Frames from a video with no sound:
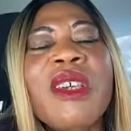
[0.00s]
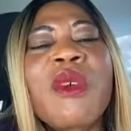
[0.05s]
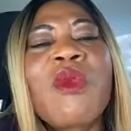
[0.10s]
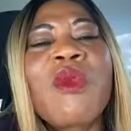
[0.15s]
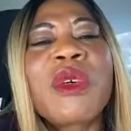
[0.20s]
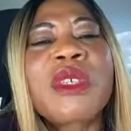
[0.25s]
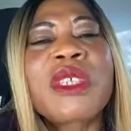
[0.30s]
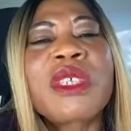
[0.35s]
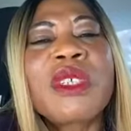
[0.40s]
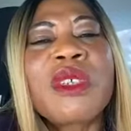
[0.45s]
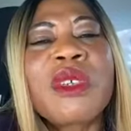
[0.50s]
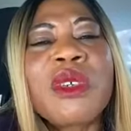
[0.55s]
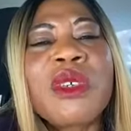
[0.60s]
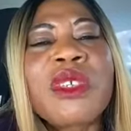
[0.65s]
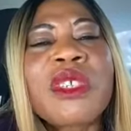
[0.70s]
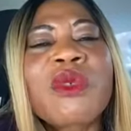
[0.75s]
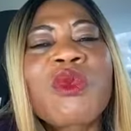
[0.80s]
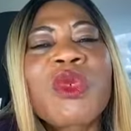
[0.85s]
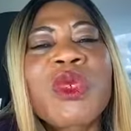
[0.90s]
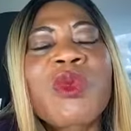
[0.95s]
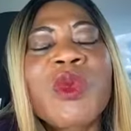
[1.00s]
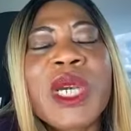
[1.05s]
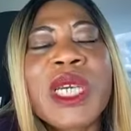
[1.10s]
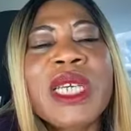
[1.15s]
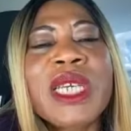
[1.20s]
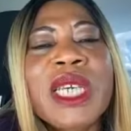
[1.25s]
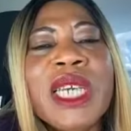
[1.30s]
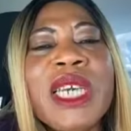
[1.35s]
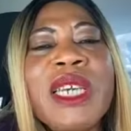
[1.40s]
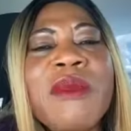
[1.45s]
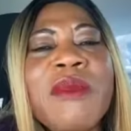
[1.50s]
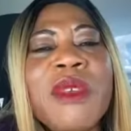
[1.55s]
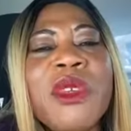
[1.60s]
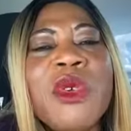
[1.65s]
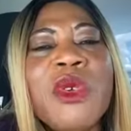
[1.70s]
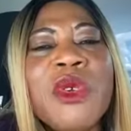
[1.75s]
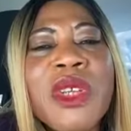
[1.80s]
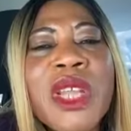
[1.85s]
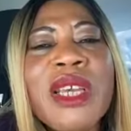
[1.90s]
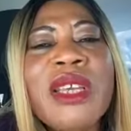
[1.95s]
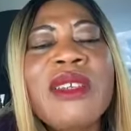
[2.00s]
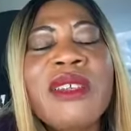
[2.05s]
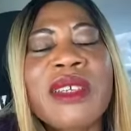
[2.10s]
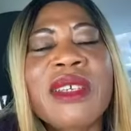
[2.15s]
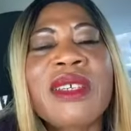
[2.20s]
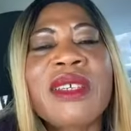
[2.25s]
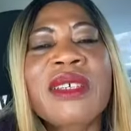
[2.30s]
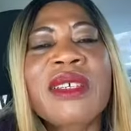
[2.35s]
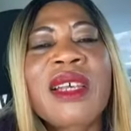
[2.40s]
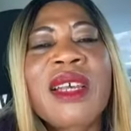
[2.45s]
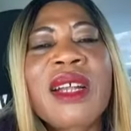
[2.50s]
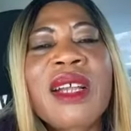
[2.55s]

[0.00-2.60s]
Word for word: he was in us, we were in him, united.